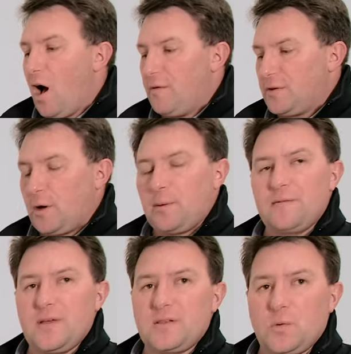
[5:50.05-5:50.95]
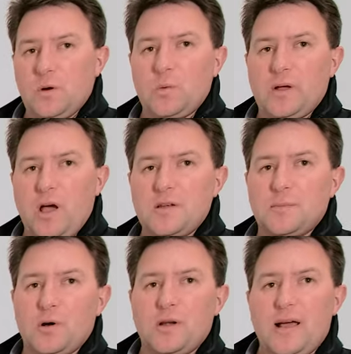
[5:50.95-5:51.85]
Over top of this quilt we're going to
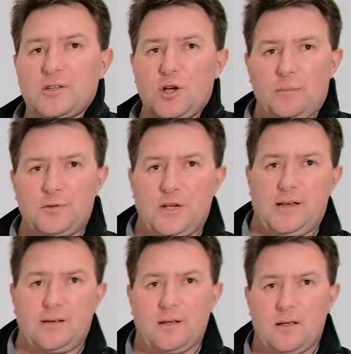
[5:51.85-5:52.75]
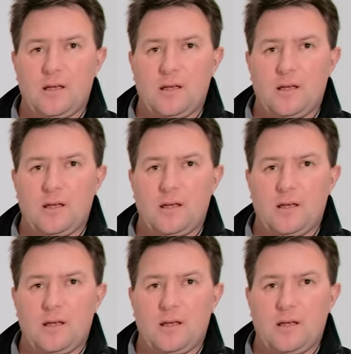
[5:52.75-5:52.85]
put a top sheet.